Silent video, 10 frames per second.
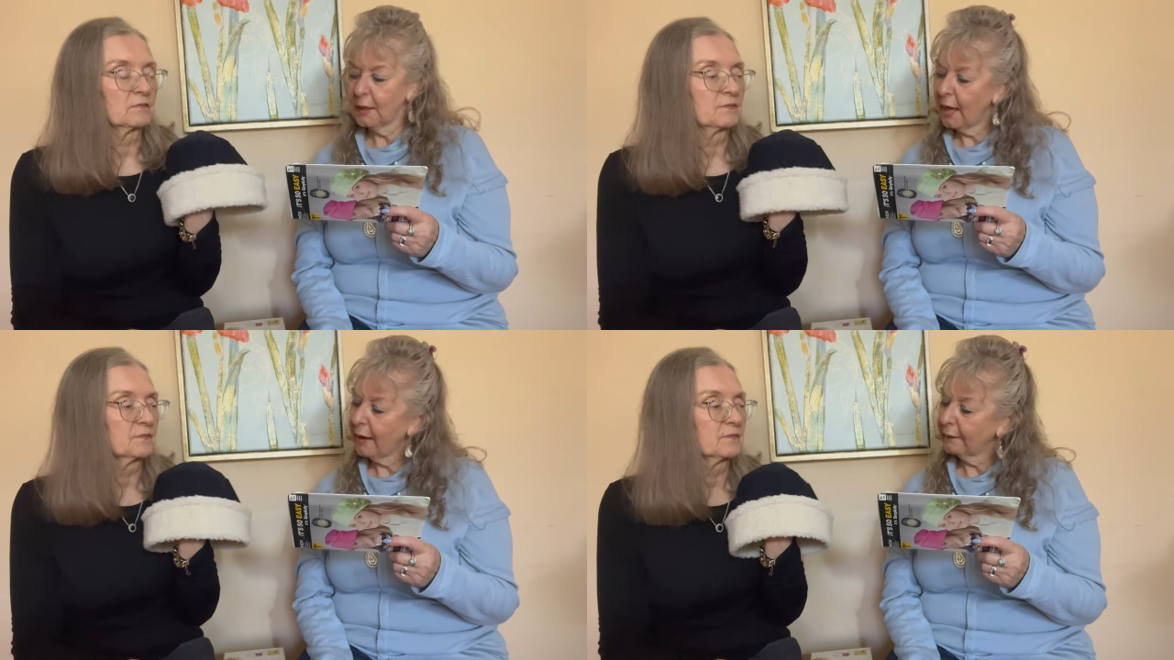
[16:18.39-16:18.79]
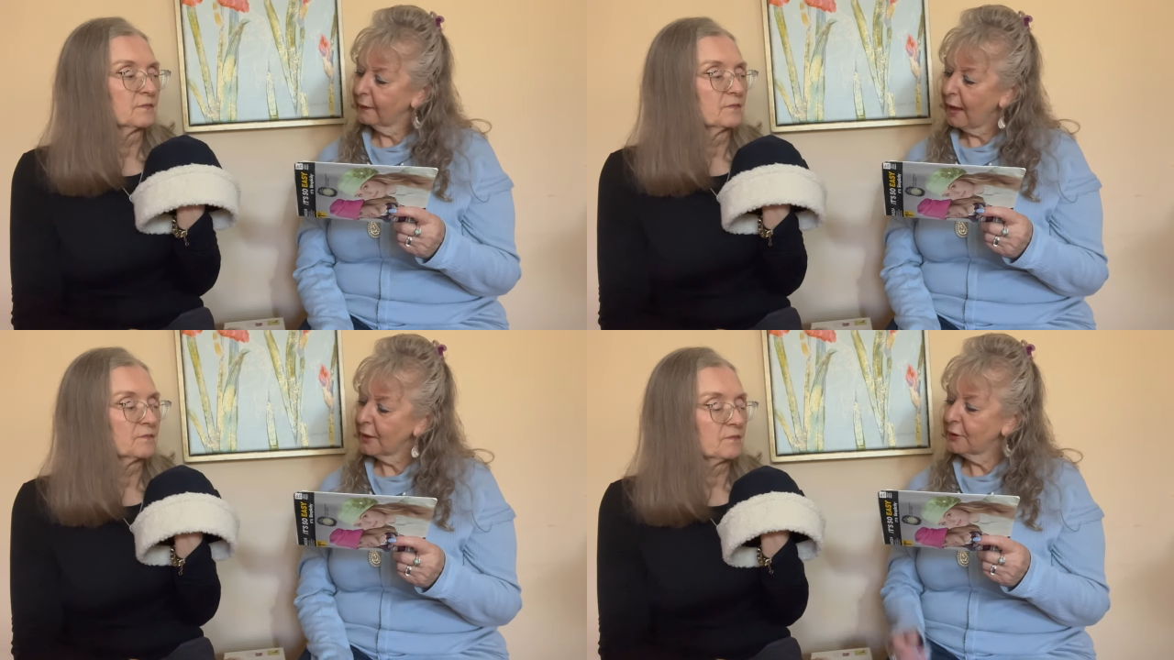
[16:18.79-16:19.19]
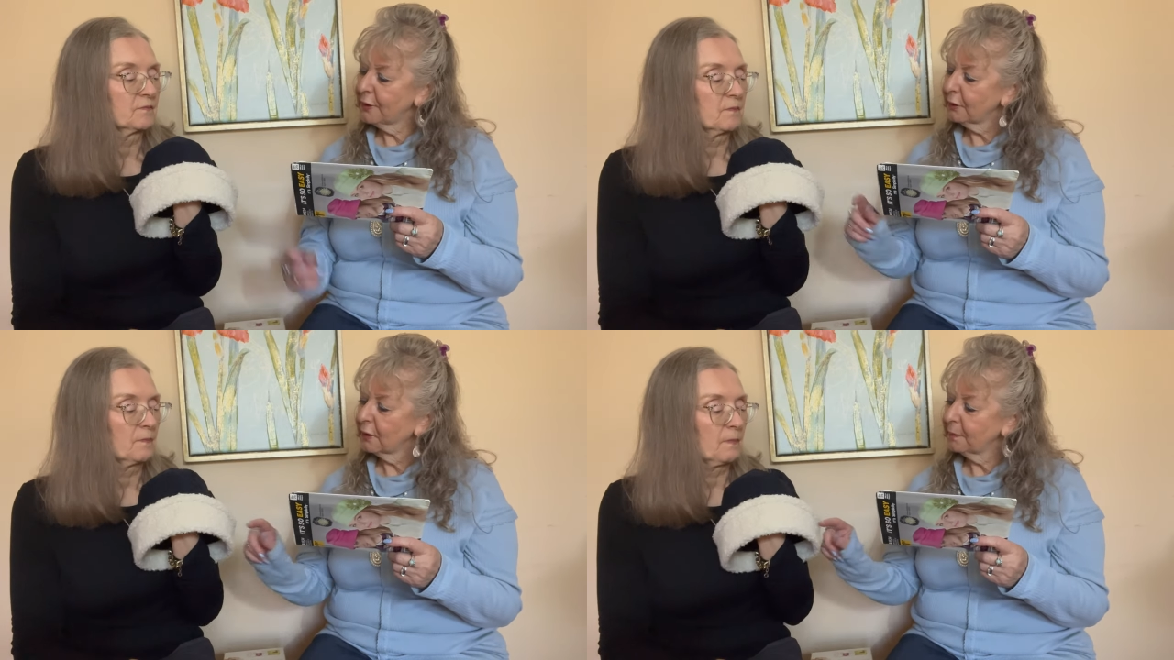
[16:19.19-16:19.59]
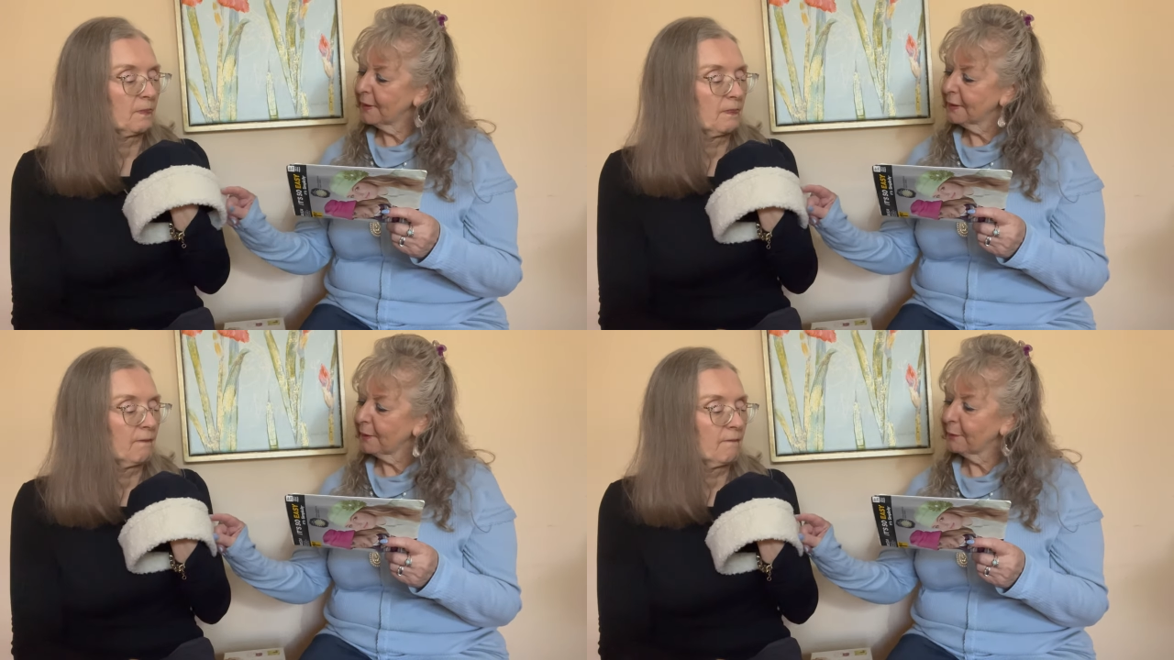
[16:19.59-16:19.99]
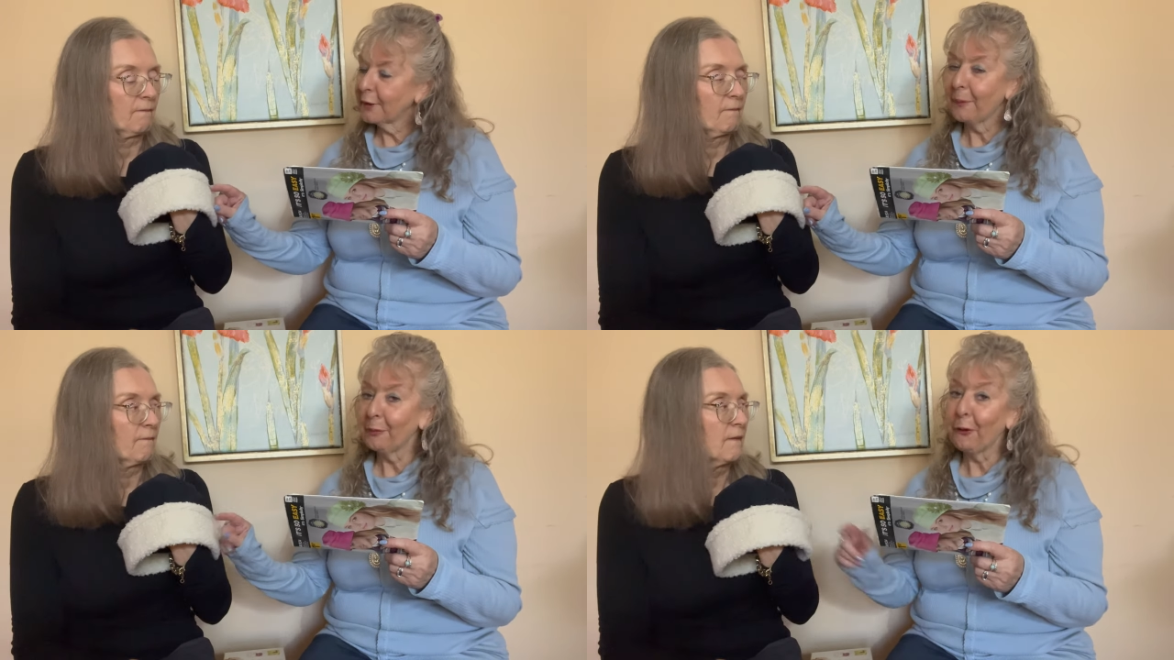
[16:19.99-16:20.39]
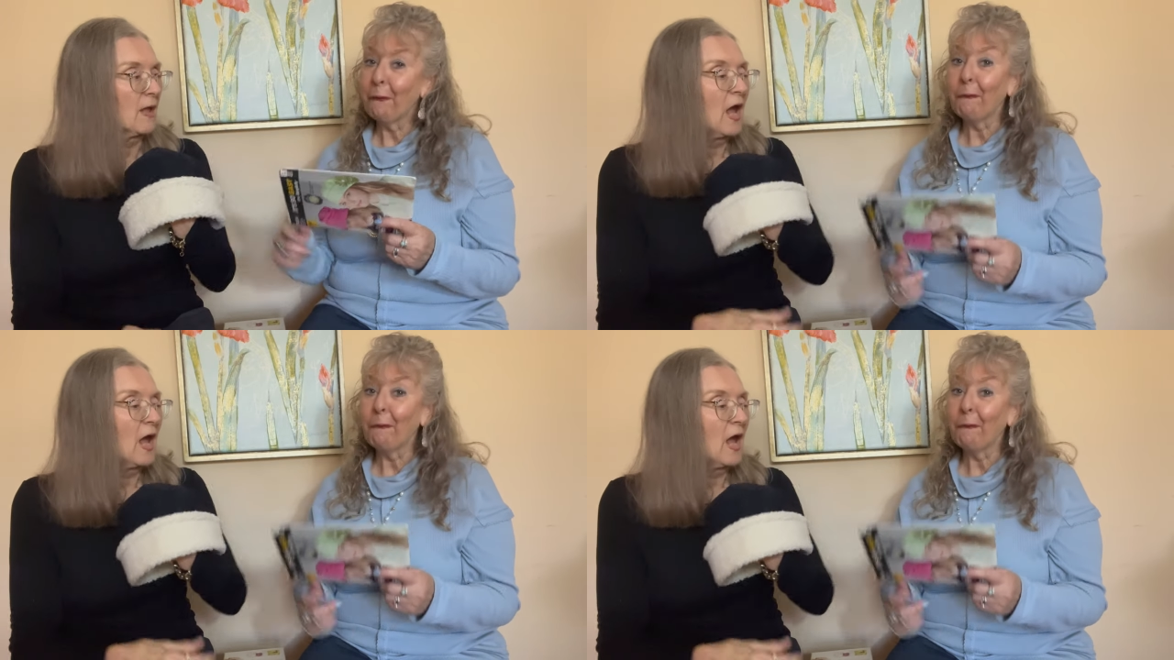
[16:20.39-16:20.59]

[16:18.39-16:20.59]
Speaker 1: Yeah. And you still could pin something up there.